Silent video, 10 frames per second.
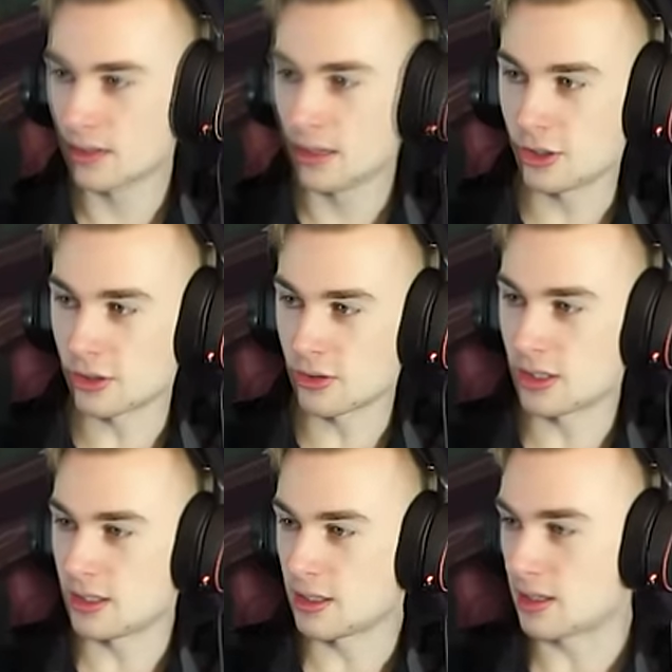It's also
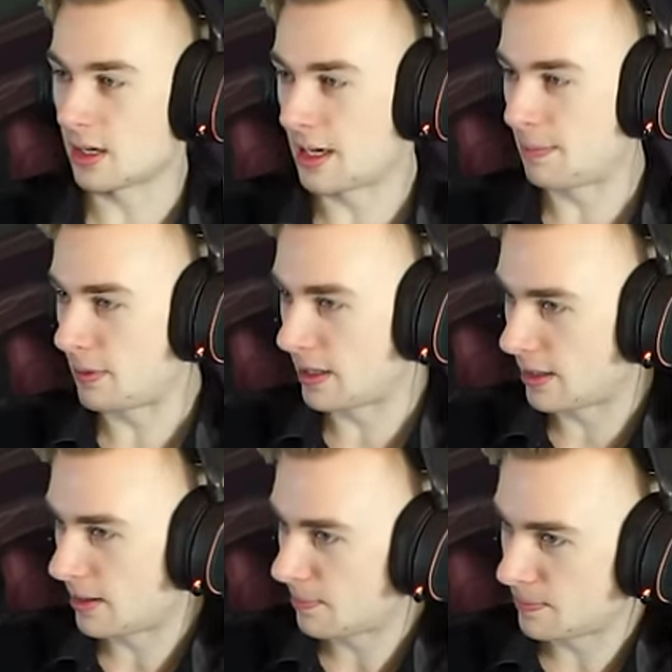going to stop
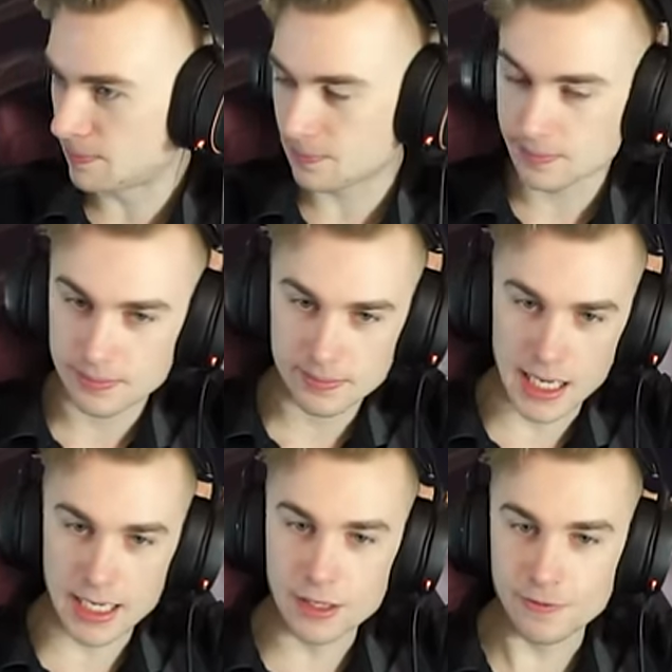um,
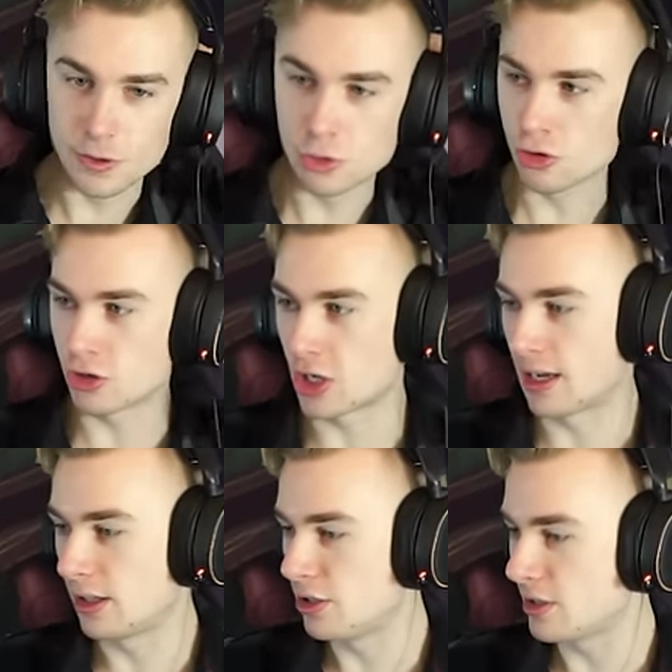any future
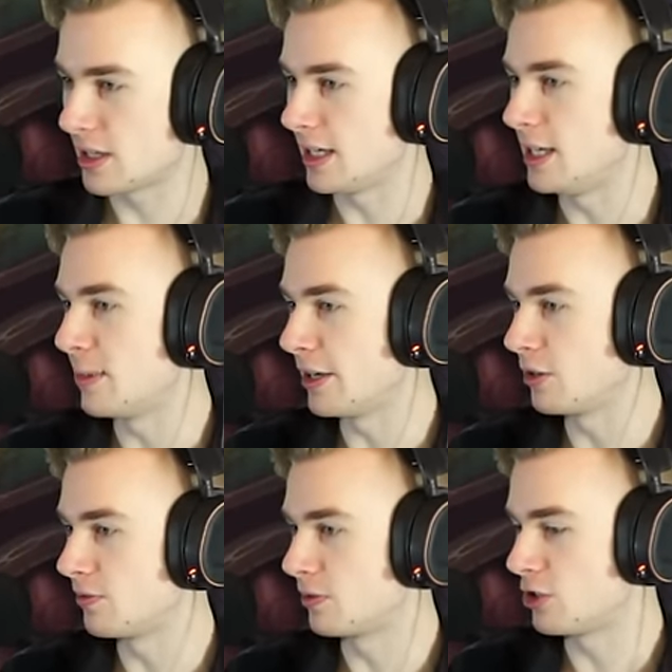challenges. Like he might
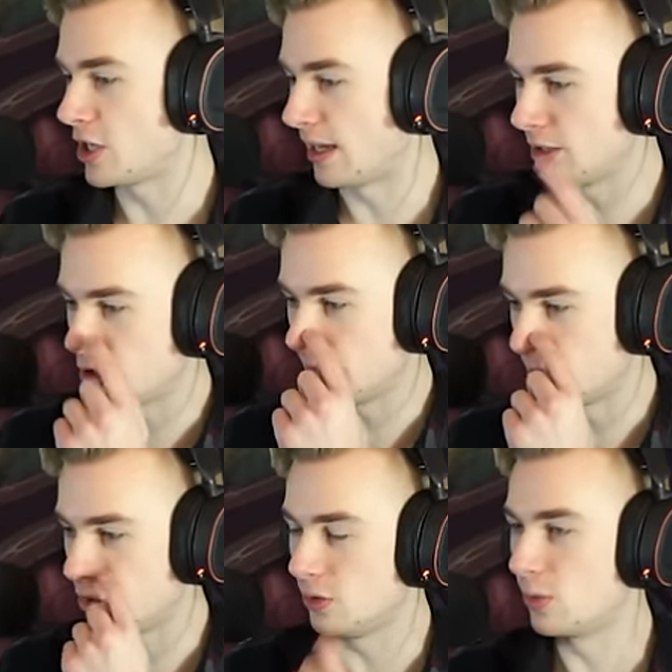go for challenging the
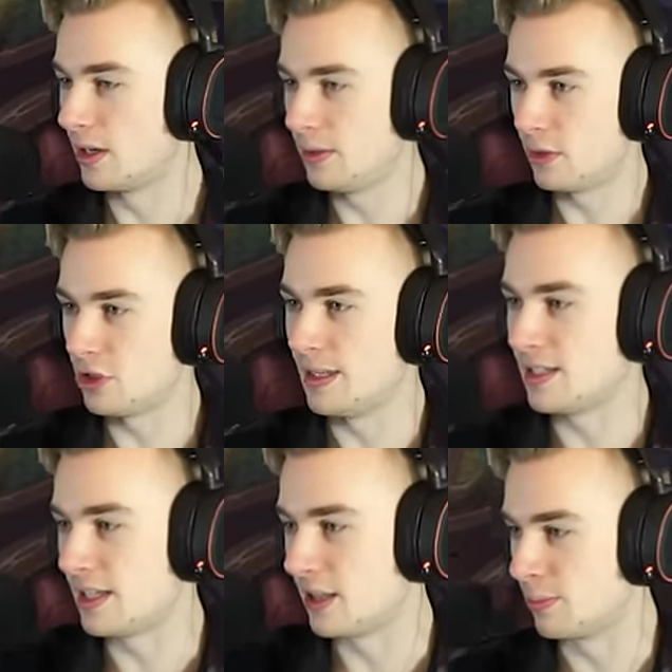2-1, which
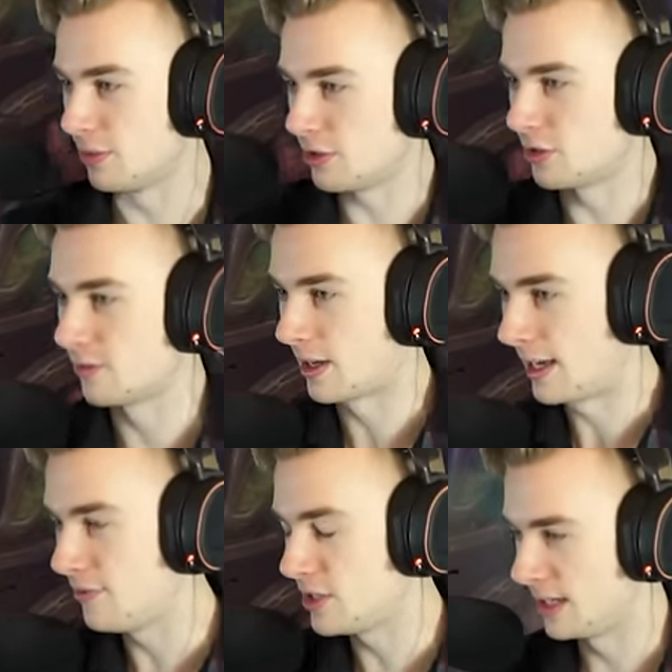means then the bird
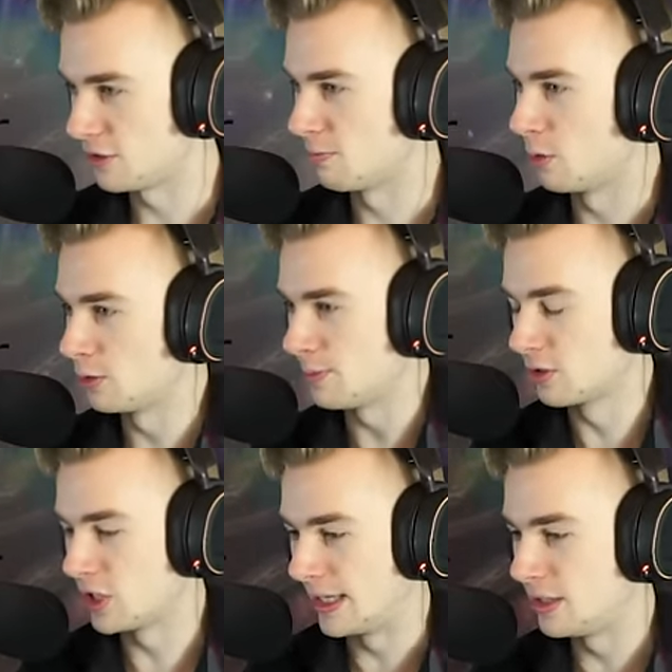survives and he has multiple
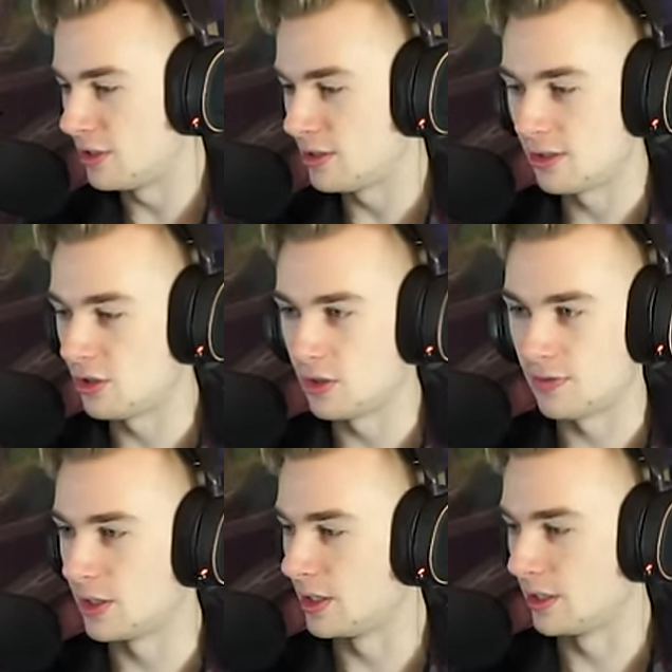challenges. So this is just
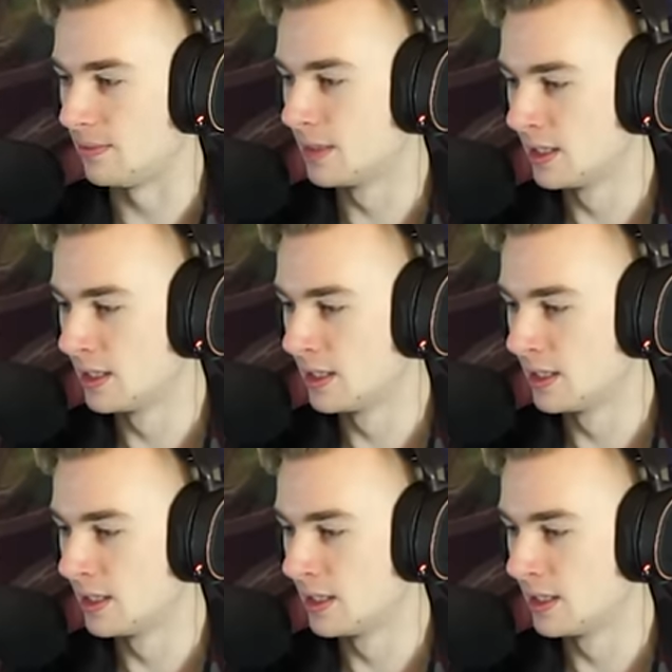very good.